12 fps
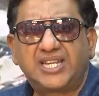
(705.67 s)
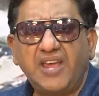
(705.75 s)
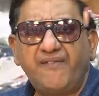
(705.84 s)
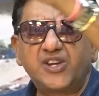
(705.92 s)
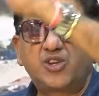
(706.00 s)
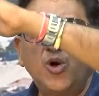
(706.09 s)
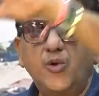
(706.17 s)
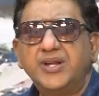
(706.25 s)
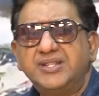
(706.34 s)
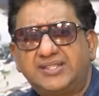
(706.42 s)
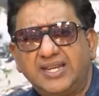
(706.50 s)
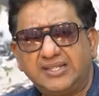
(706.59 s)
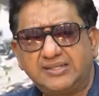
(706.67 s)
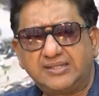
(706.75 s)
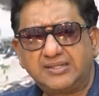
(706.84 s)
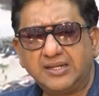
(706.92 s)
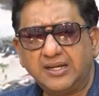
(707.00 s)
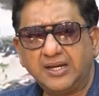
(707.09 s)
gave assurances